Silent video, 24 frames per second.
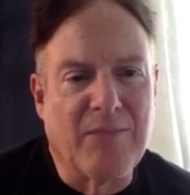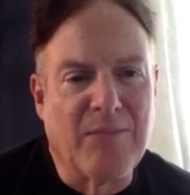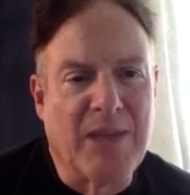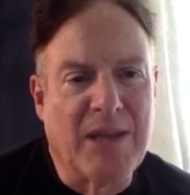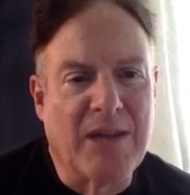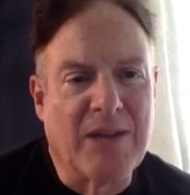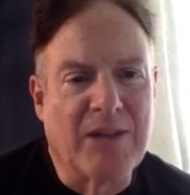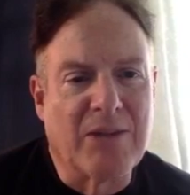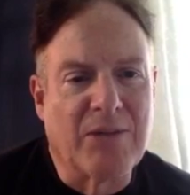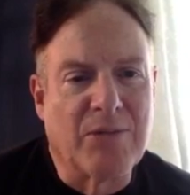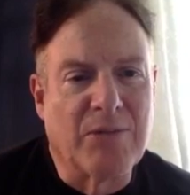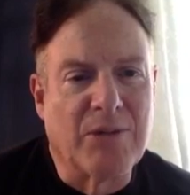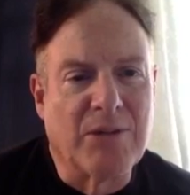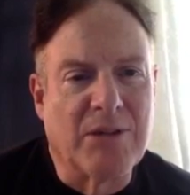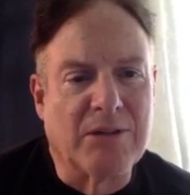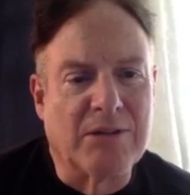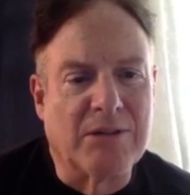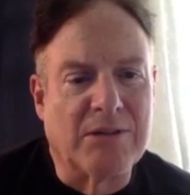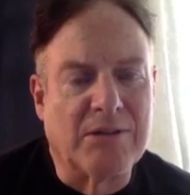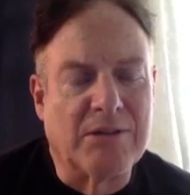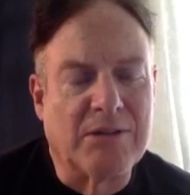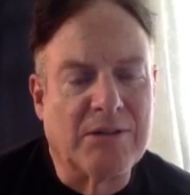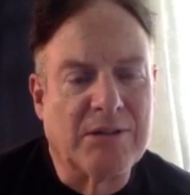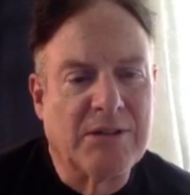make a
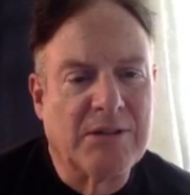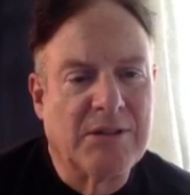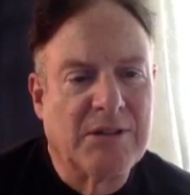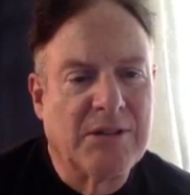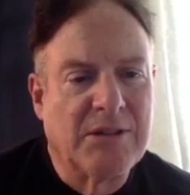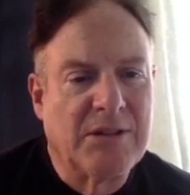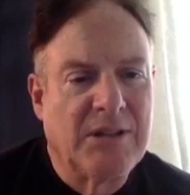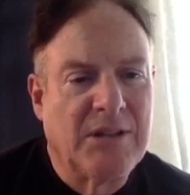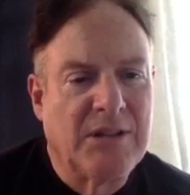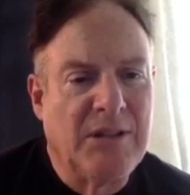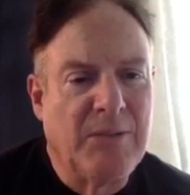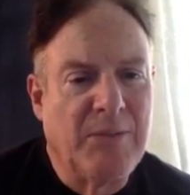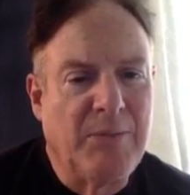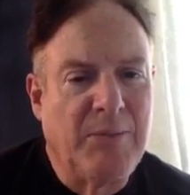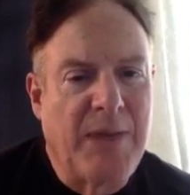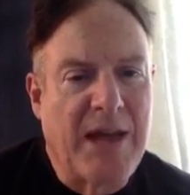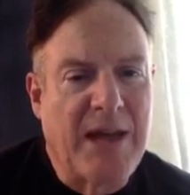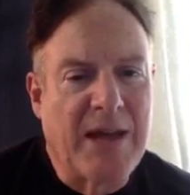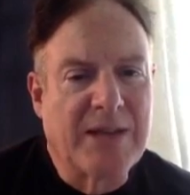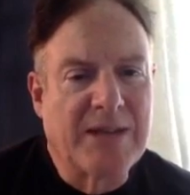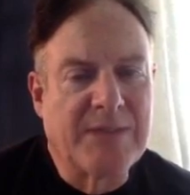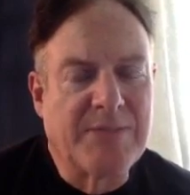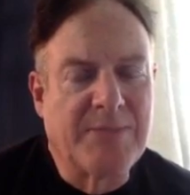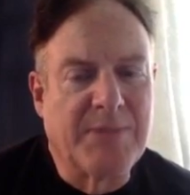real
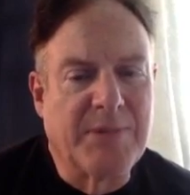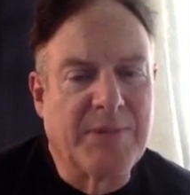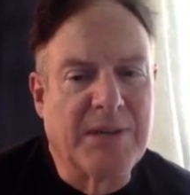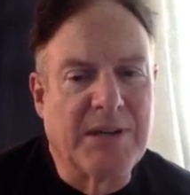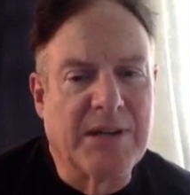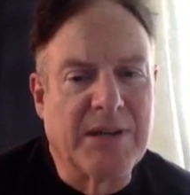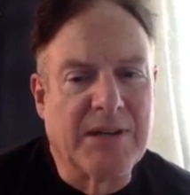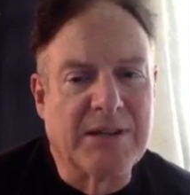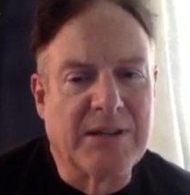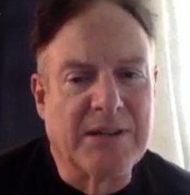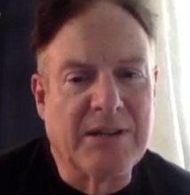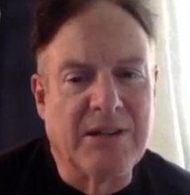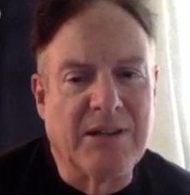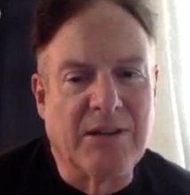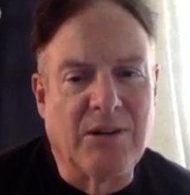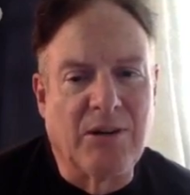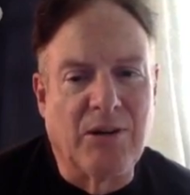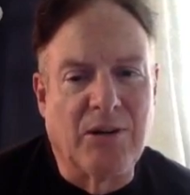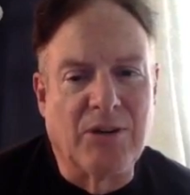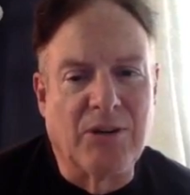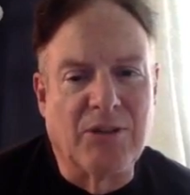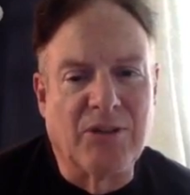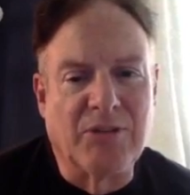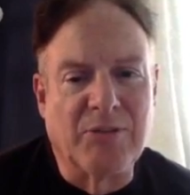impact. But
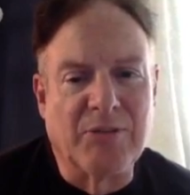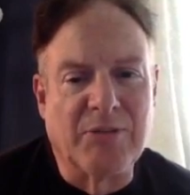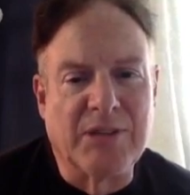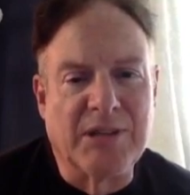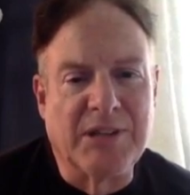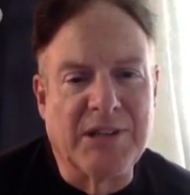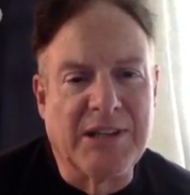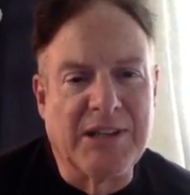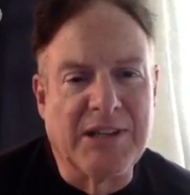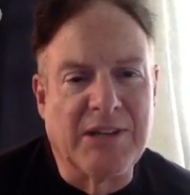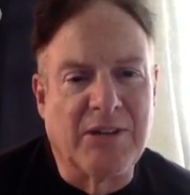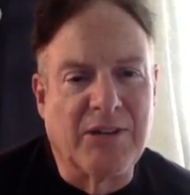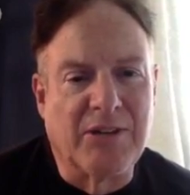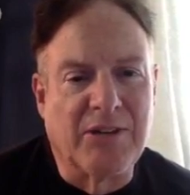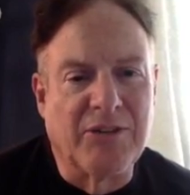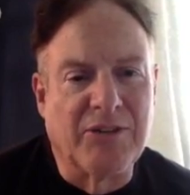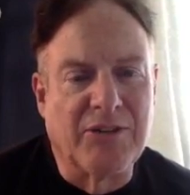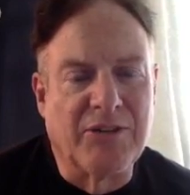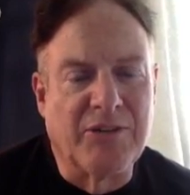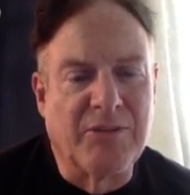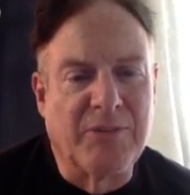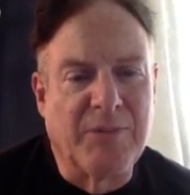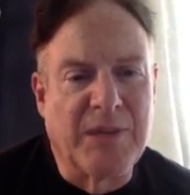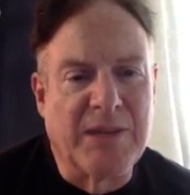ultimately, it also
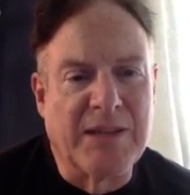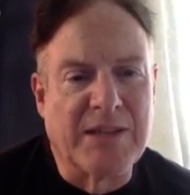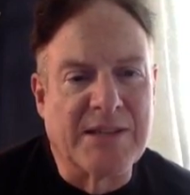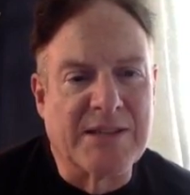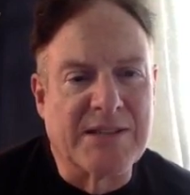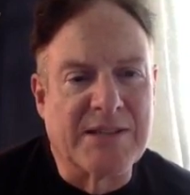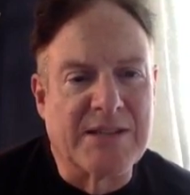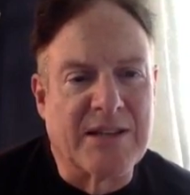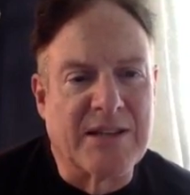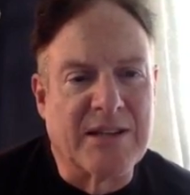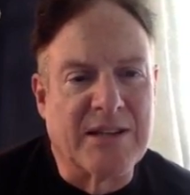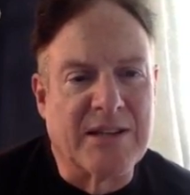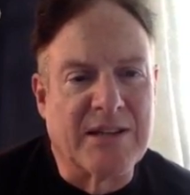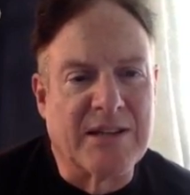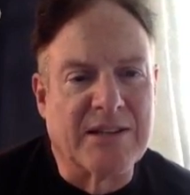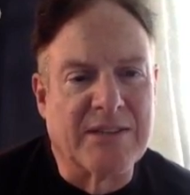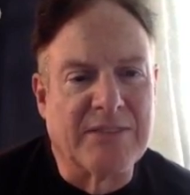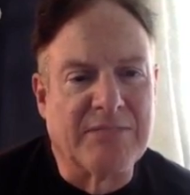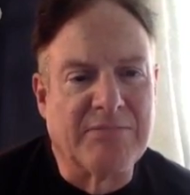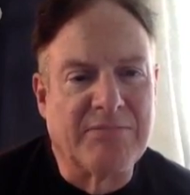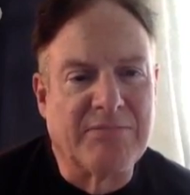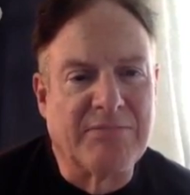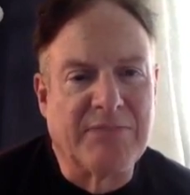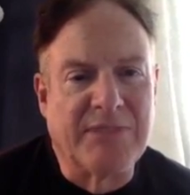depends
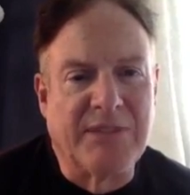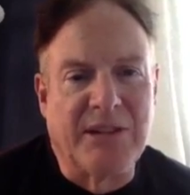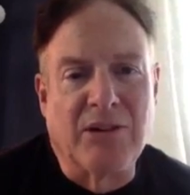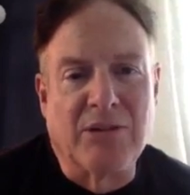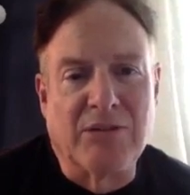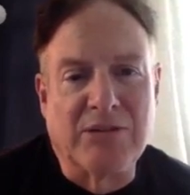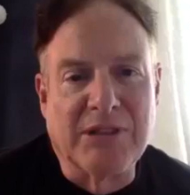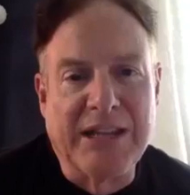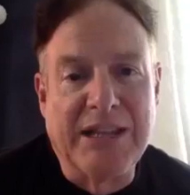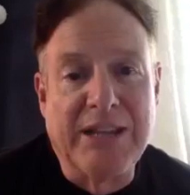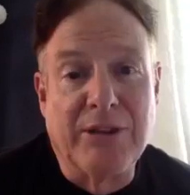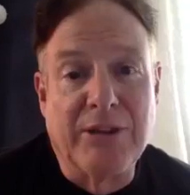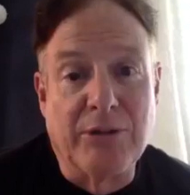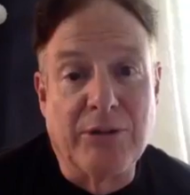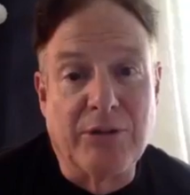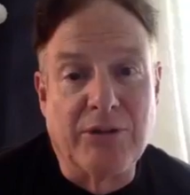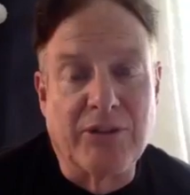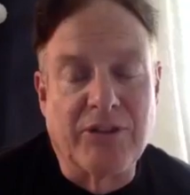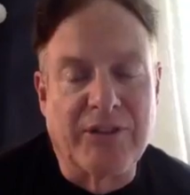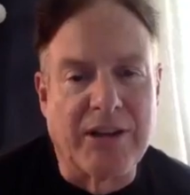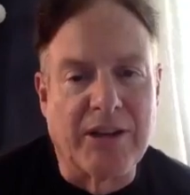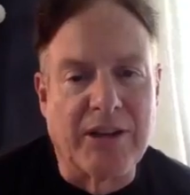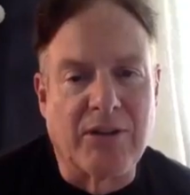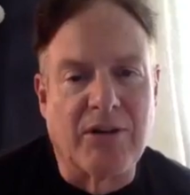on
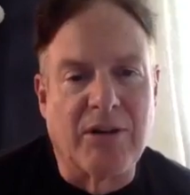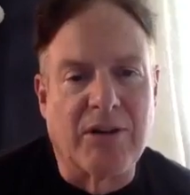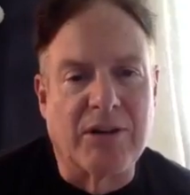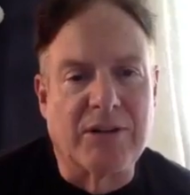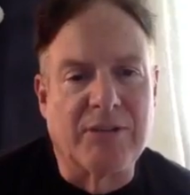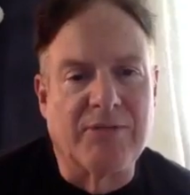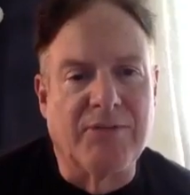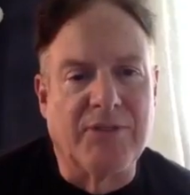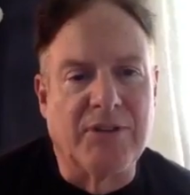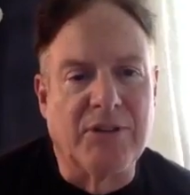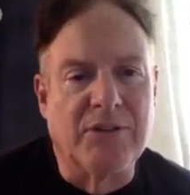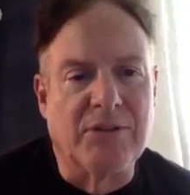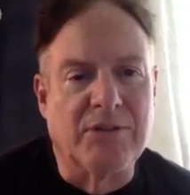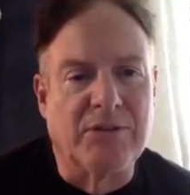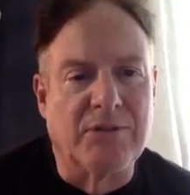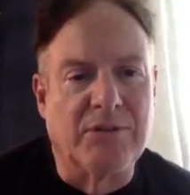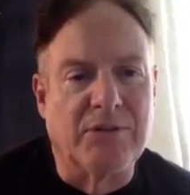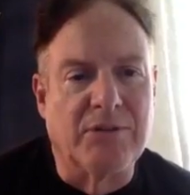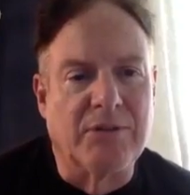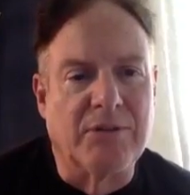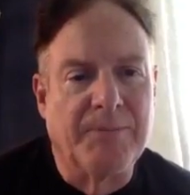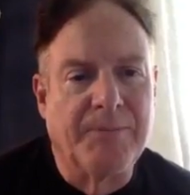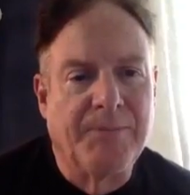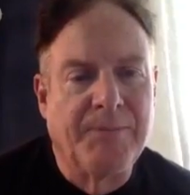leaders like all of
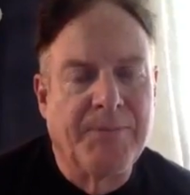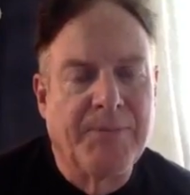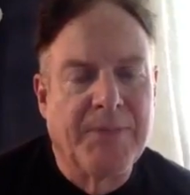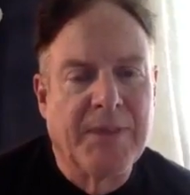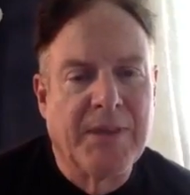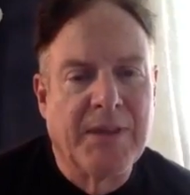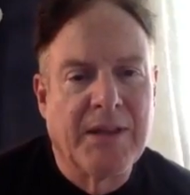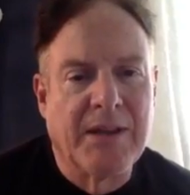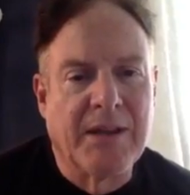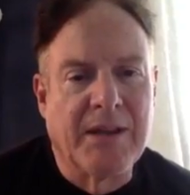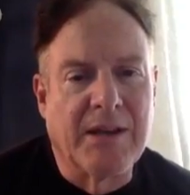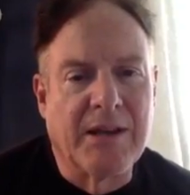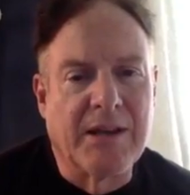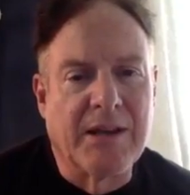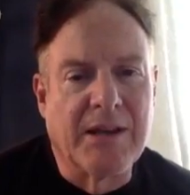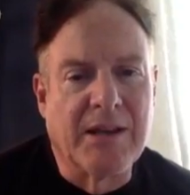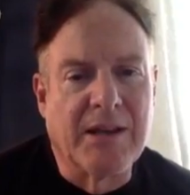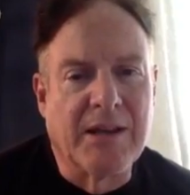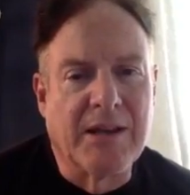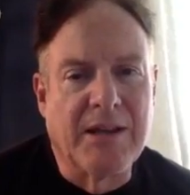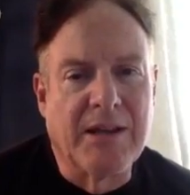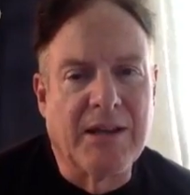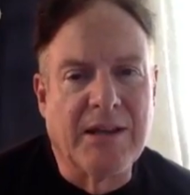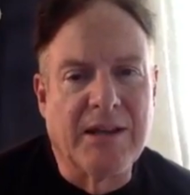you
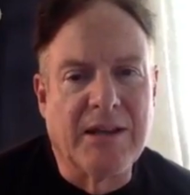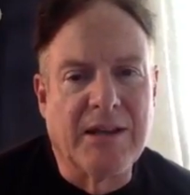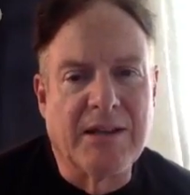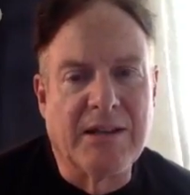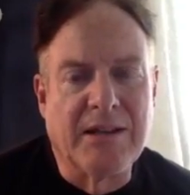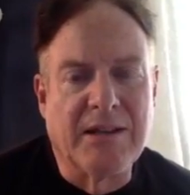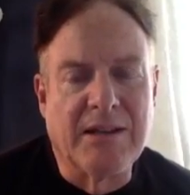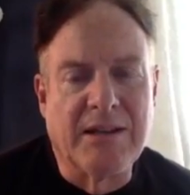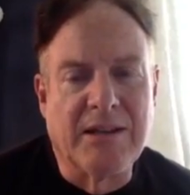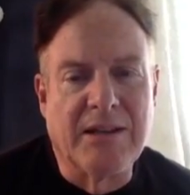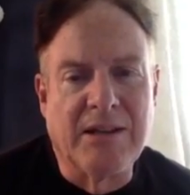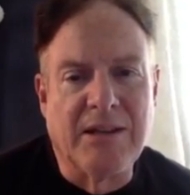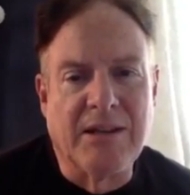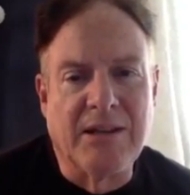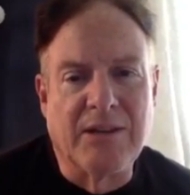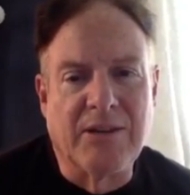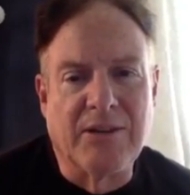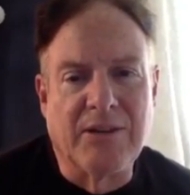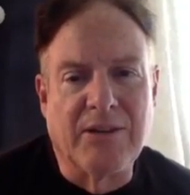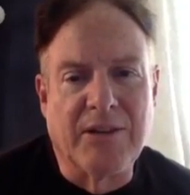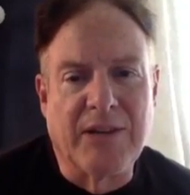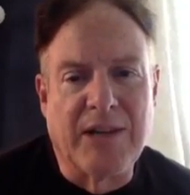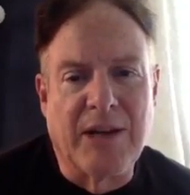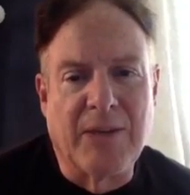in
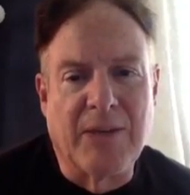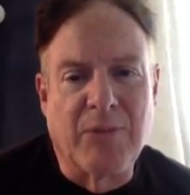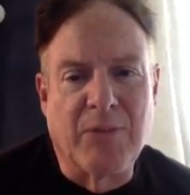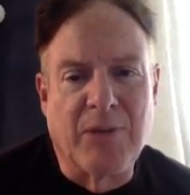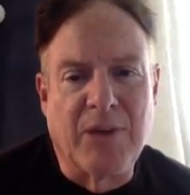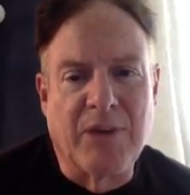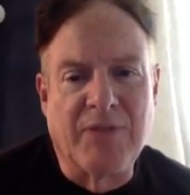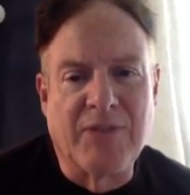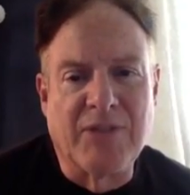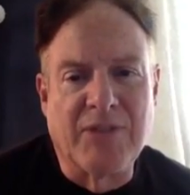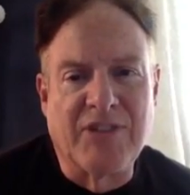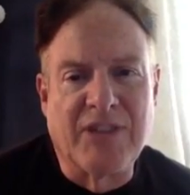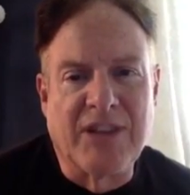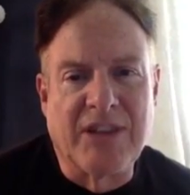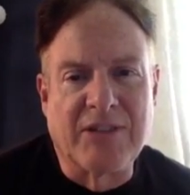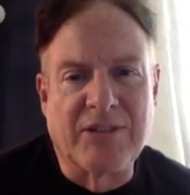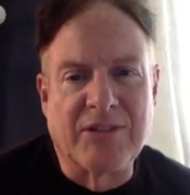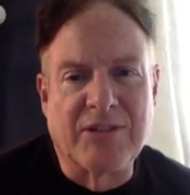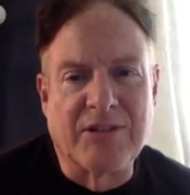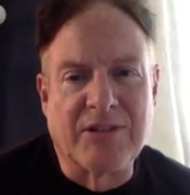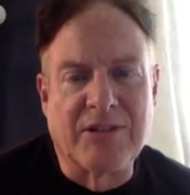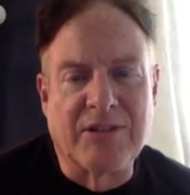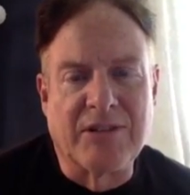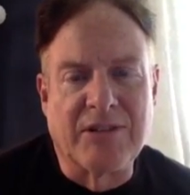the nonprofit
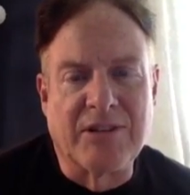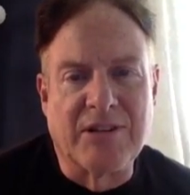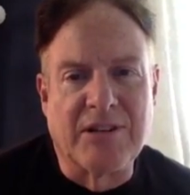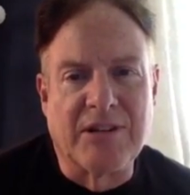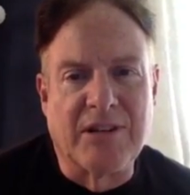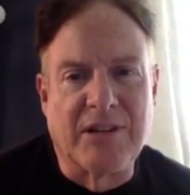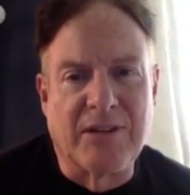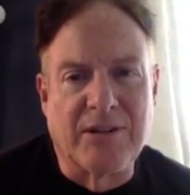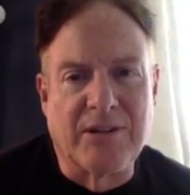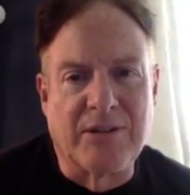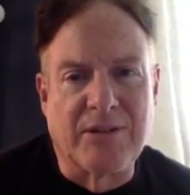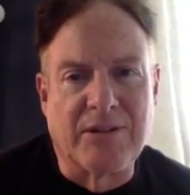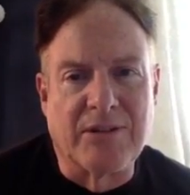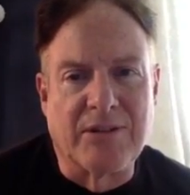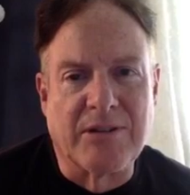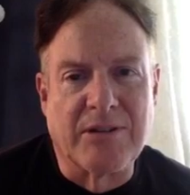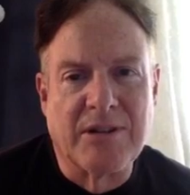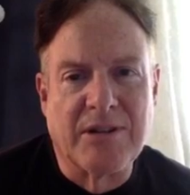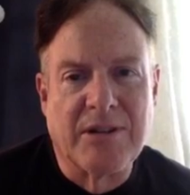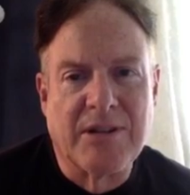sector and in other